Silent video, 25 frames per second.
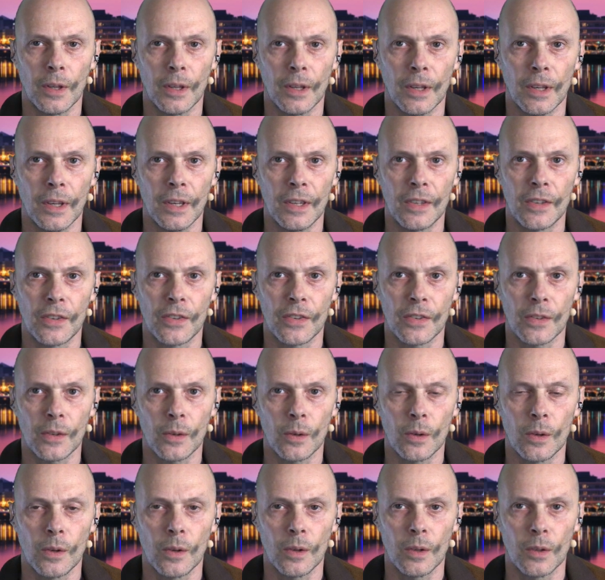It's
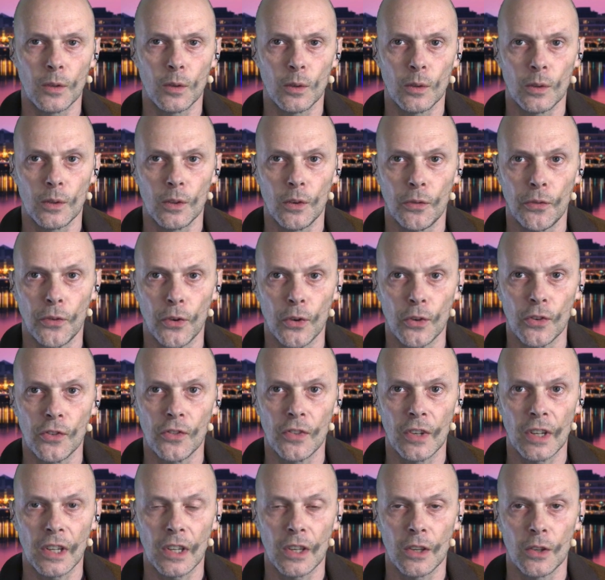the first
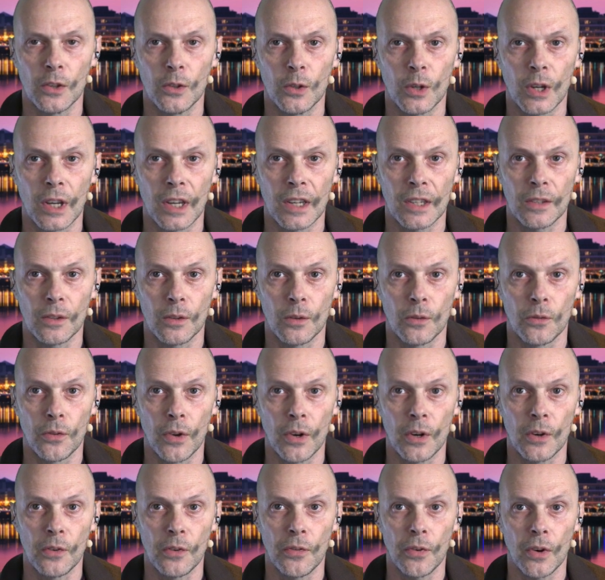thing you can
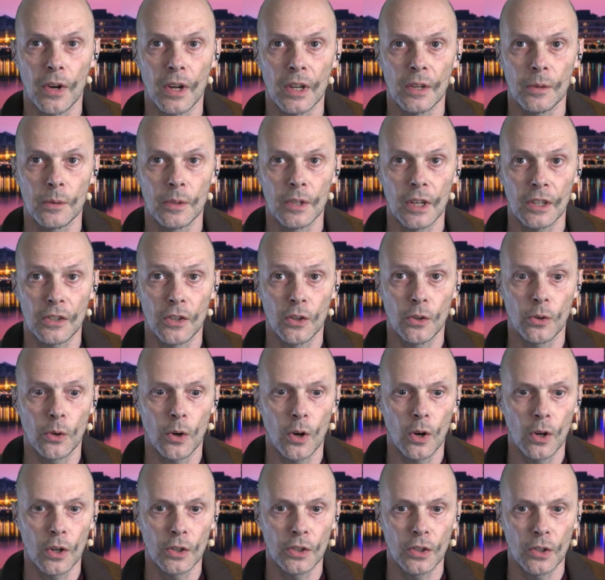verify that your
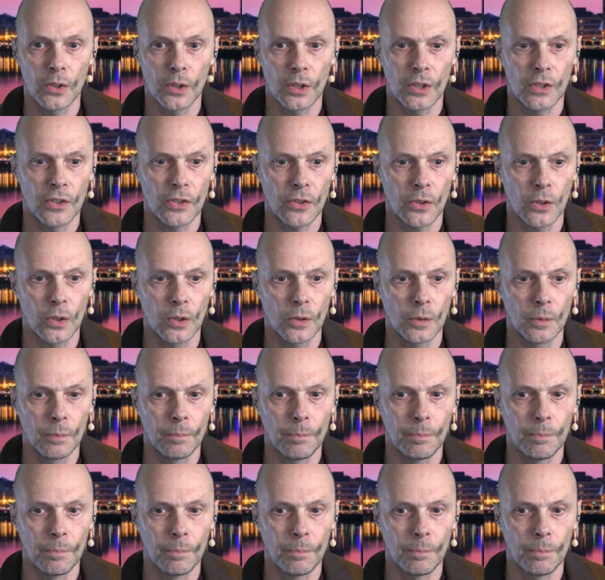audio is on.